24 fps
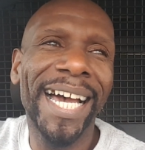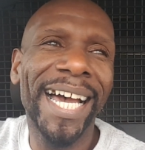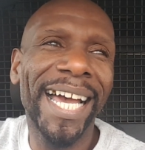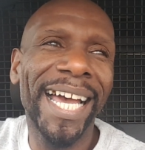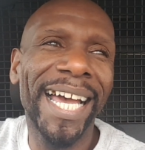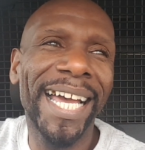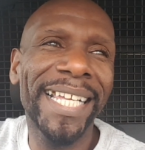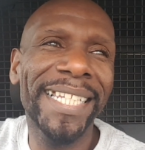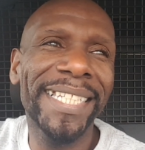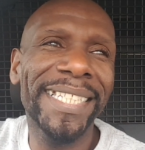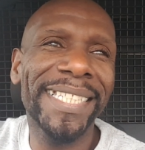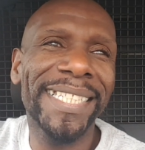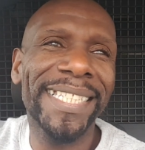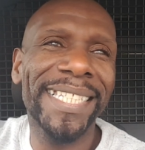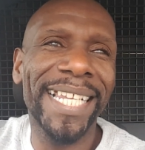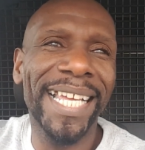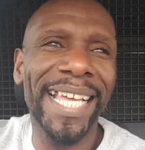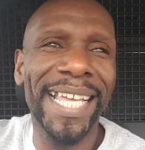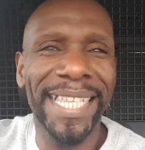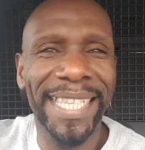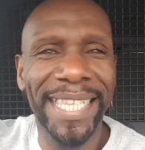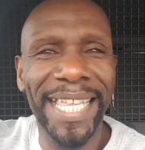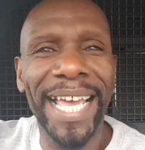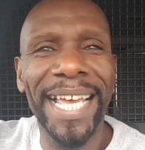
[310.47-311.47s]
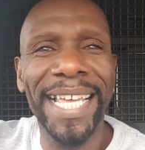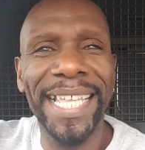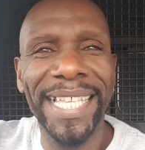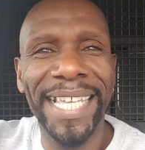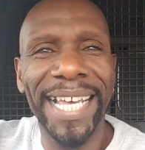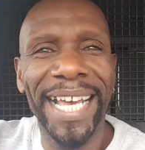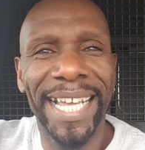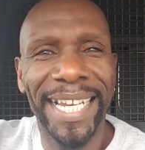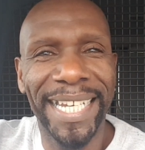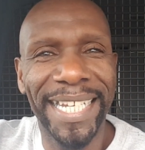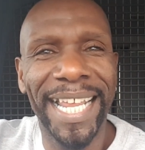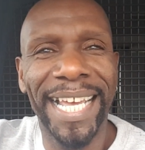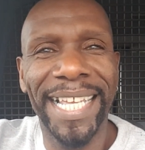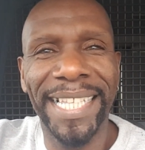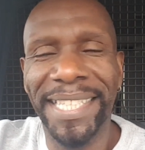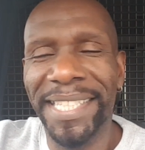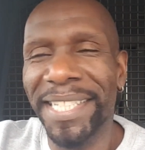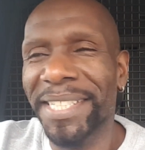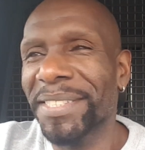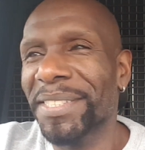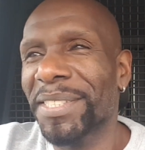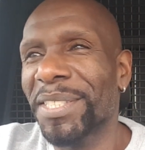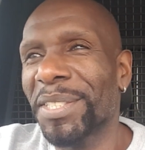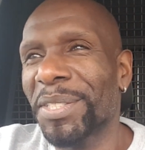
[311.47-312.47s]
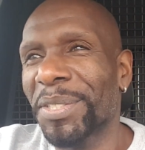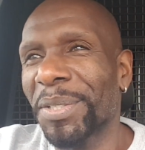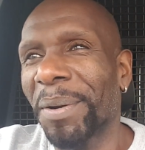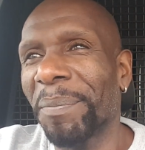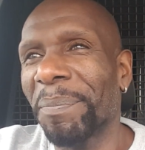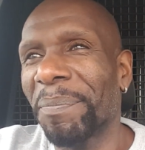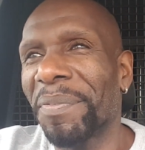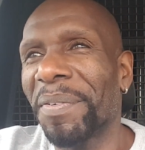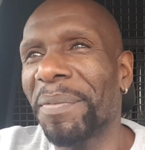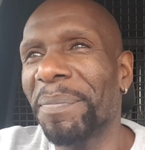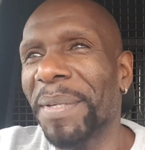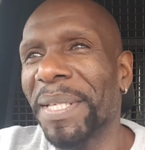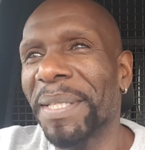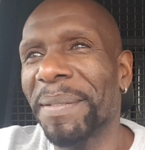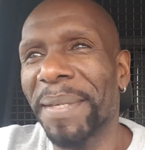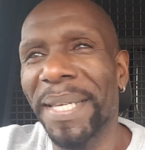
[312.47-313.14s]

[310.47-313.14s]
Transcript: and that does the job for me.